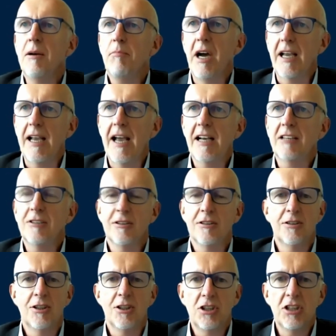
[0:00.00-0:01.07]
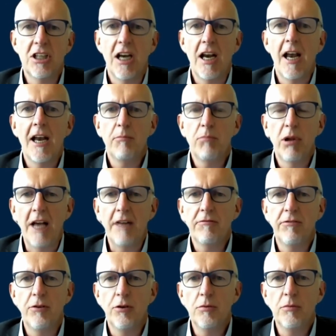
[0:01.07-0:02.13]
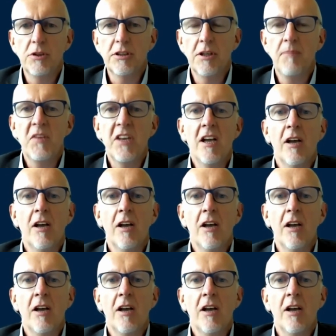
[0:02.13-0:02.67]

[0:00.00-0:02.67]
make access to shared platforms